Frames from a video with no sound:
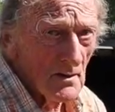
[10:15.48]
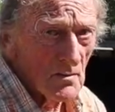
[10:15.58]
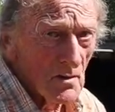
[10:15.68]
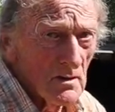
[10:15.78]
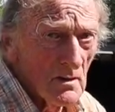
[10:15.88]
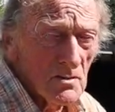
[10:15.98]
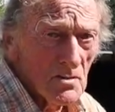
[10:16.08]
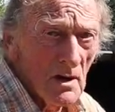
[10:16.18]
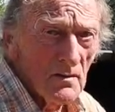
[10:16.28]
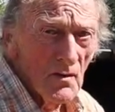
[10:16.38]
Not
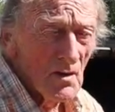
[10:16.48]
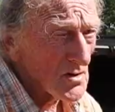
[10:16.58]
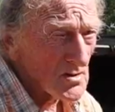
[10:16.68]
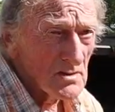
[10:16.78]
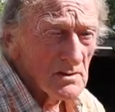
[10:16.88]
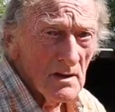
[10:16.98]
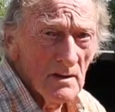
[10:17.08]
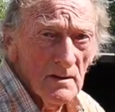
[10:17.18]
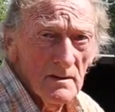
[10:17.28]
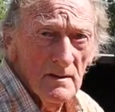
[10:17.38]
Grey Fergusons, are they?